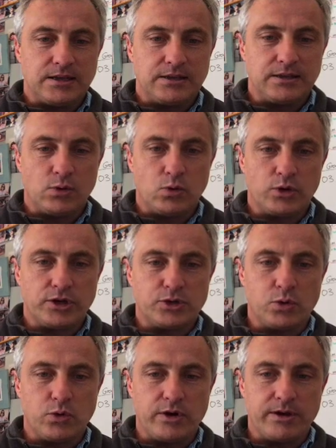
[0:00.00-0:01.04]
the
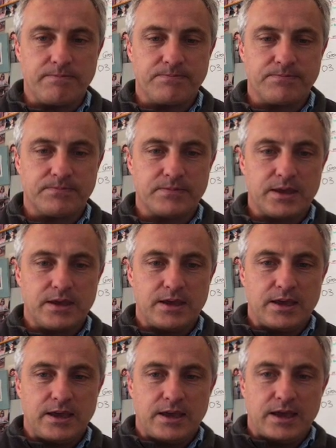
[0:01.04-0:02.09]
auditorium.
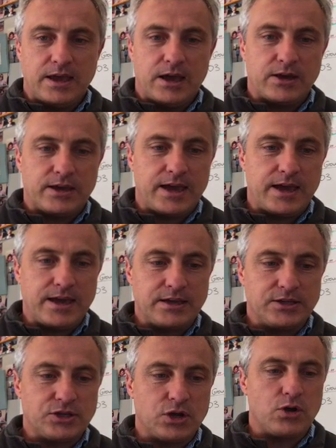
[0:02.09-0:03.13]
Okay,
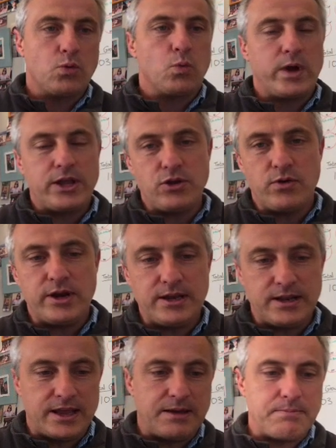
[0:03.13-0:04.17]
so when you're
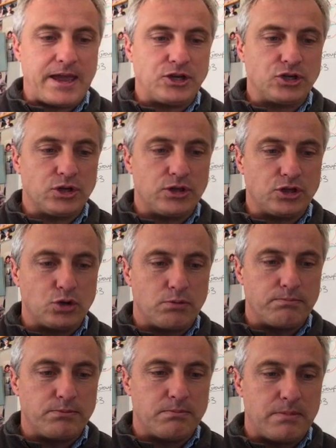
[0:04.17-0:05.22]
in there, make sure that your
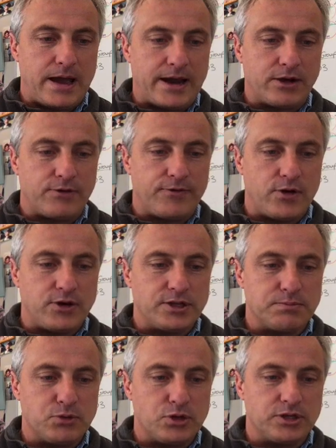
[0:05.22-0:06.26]
microphone
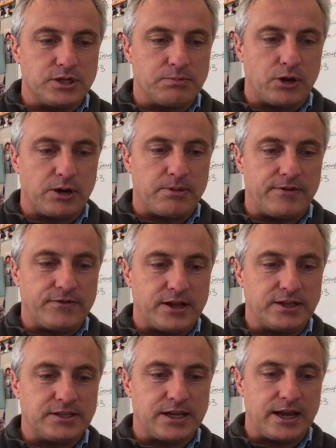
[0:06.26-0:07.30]
is muted, bottom
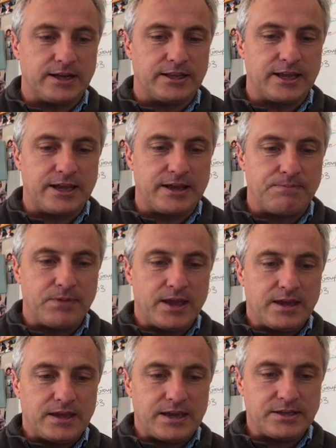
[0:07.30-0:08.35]
left-hand side there.
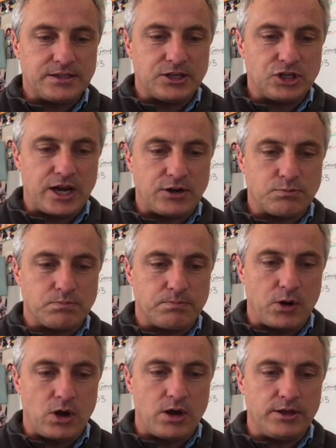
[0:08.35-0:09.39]
Here's the chat
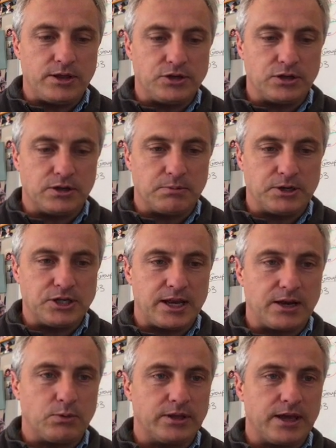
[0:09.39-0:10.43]
bar that you can be chatting with